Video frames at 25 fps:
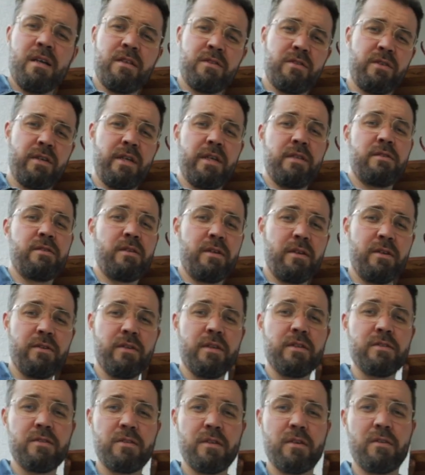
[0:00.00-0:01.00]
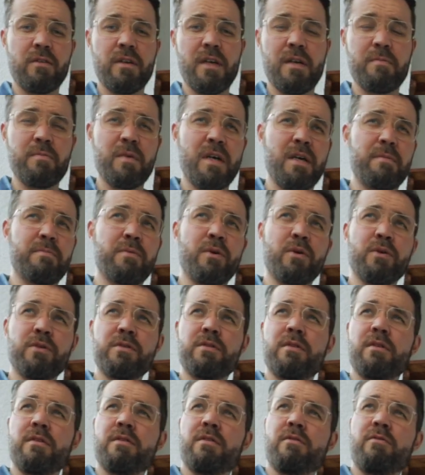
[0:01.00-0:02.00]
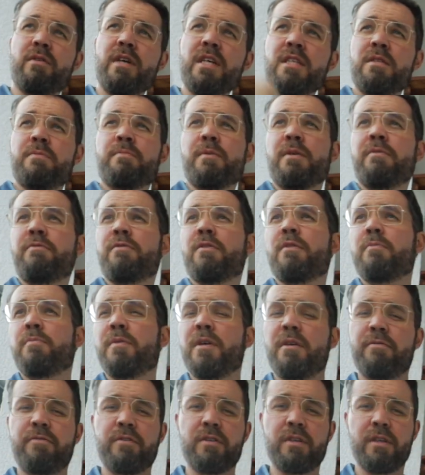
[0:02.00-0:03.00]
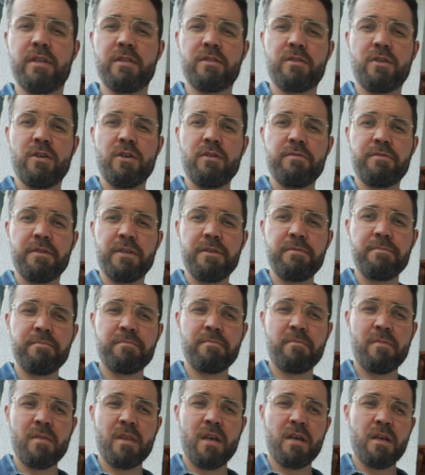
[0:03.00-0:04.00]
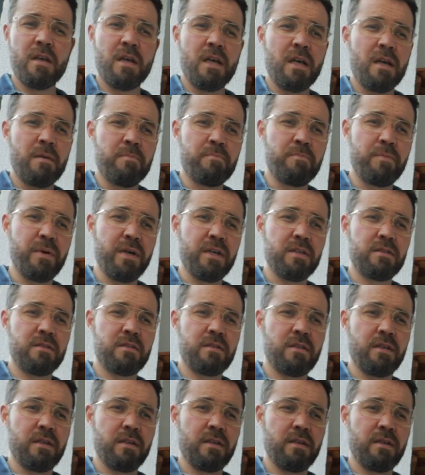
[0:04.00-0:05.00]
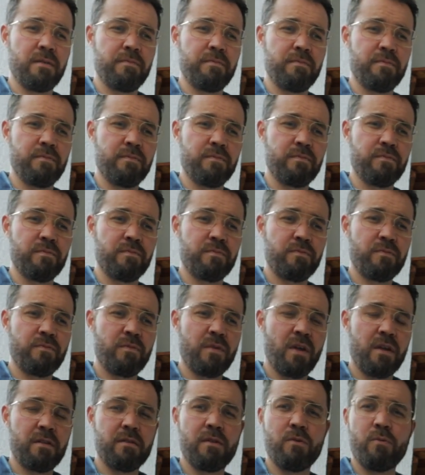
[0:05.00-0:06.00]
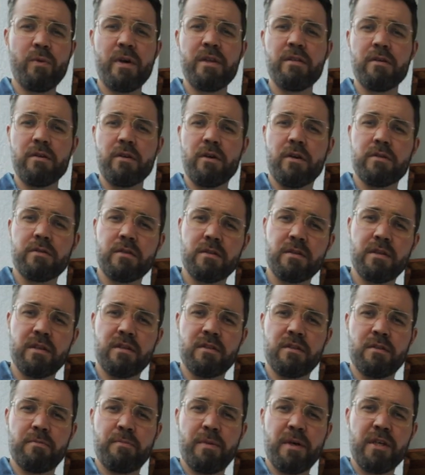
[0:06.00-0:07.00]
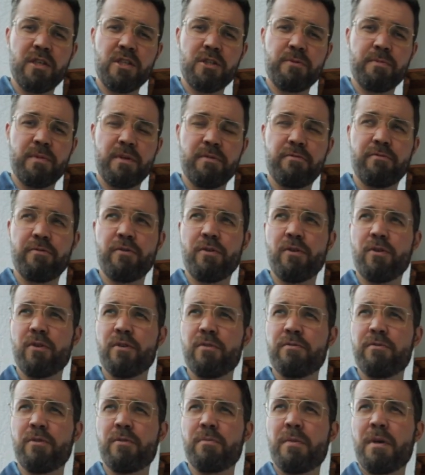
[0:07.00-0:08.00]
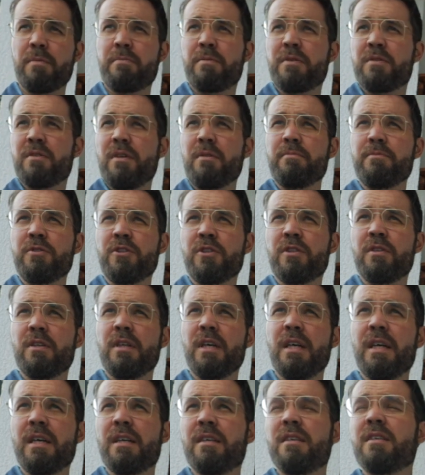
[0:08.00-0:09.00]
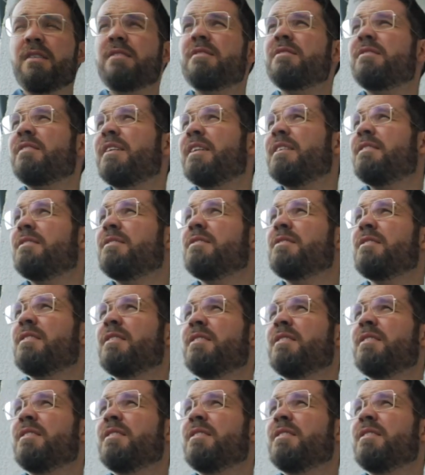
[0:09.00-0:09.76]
So yesterday on the Instagram I posted the recipe for the perfect iced coffee, but the weather gods decided to punish me for my presumption and has sent